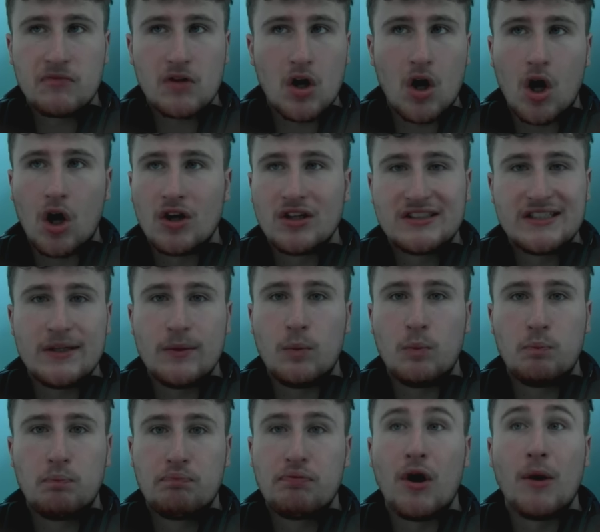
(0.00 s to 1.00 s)
honestly,
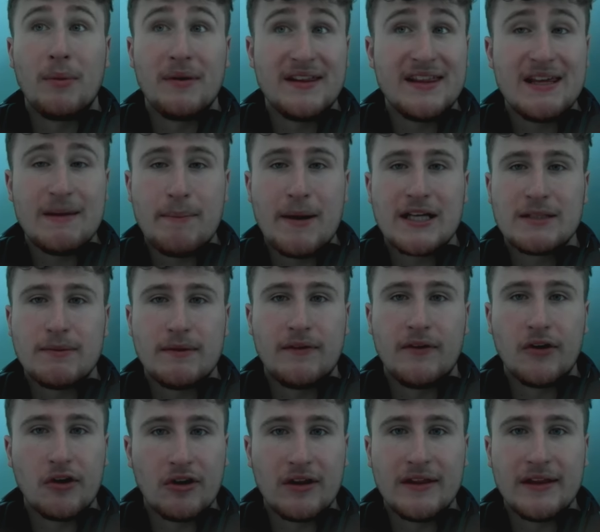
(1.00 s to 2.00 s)
probably the best
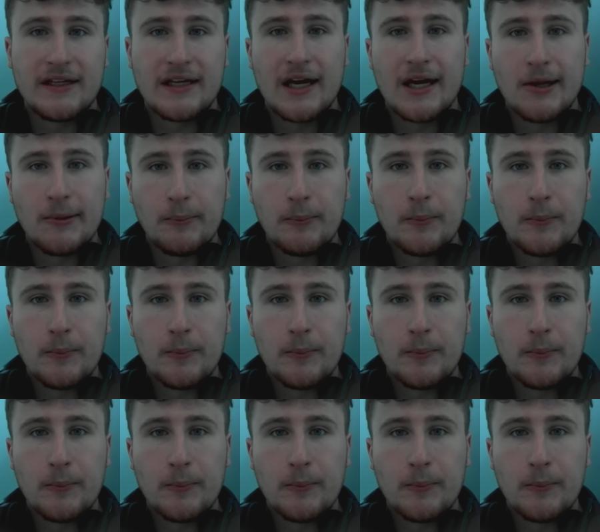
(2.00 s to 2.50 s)
midfielder in the game.